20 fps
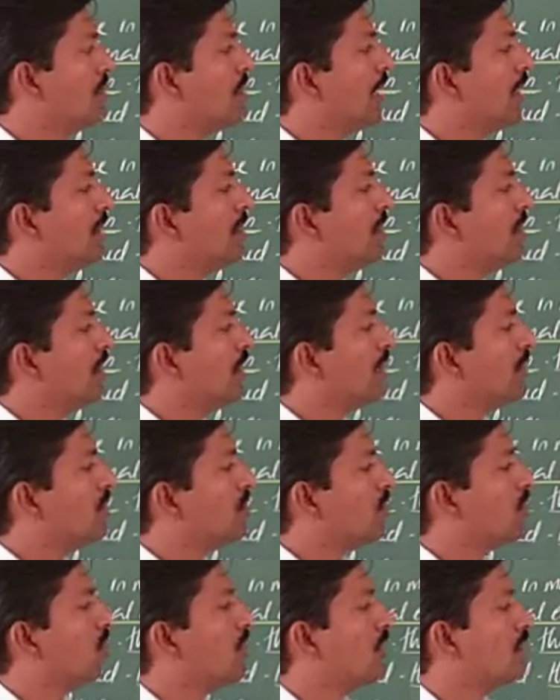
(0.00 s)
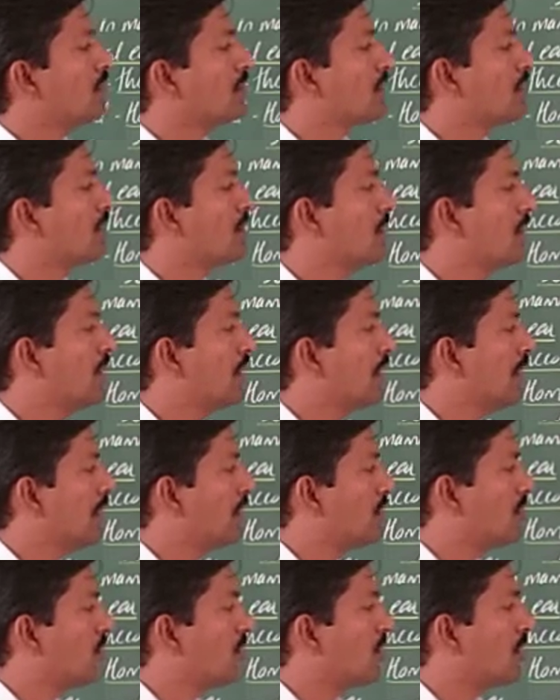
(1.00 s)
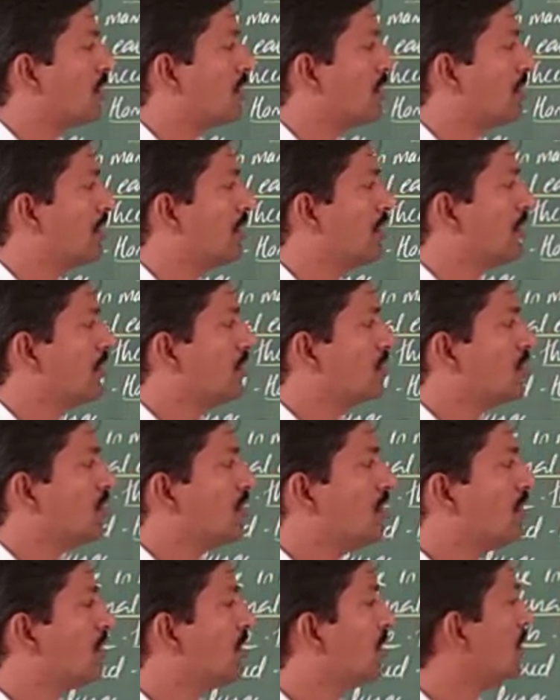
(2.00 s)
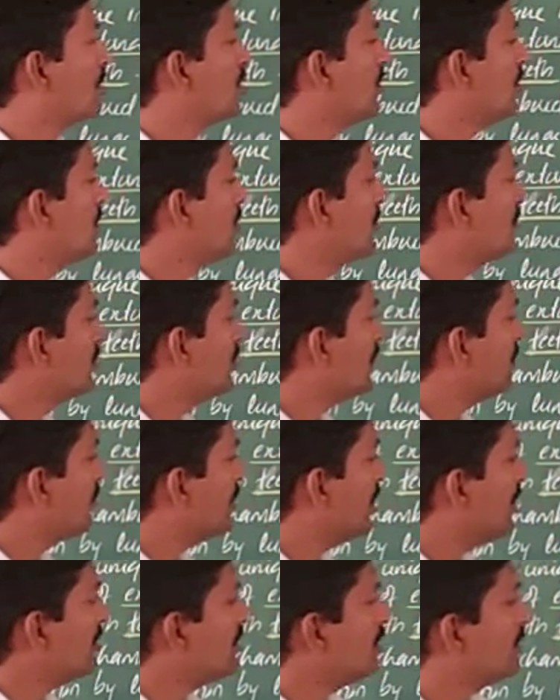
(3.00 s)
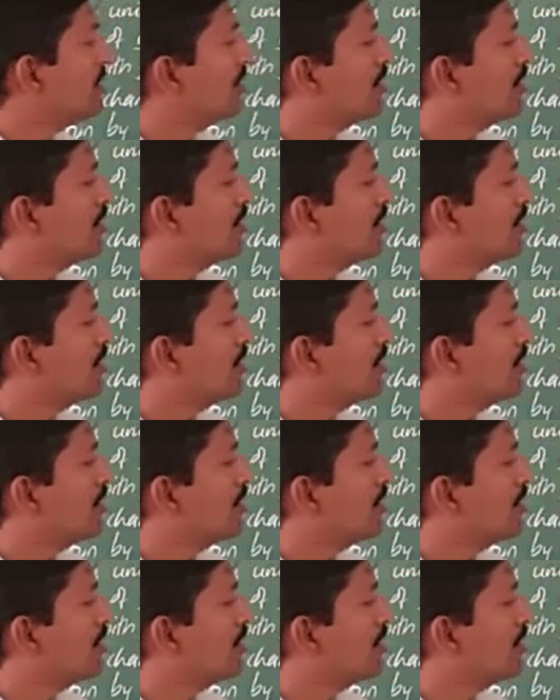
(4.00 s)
and heterodont. So, different